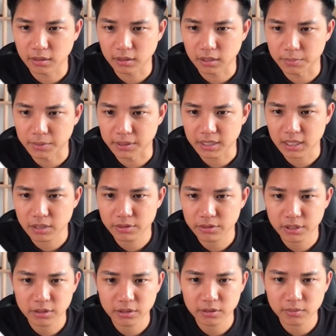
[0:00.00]
Coming down
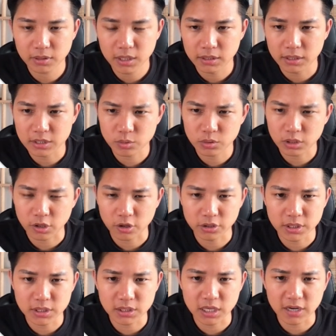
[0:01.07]
here, this one
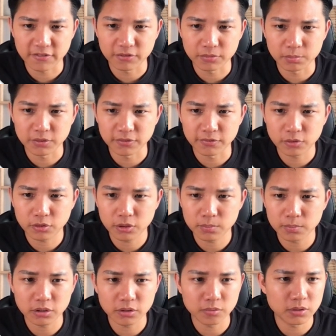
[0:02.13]
already saved from before,
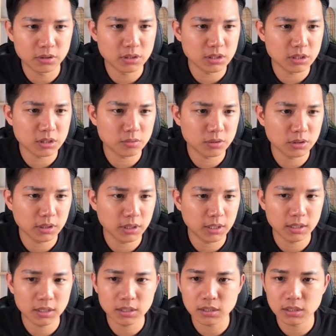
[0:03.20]
but what is this one
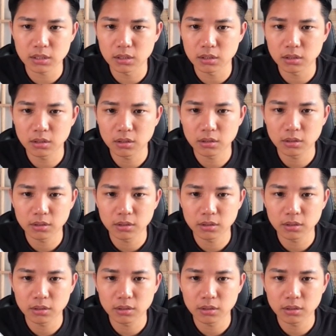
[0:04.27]
again? Let's see.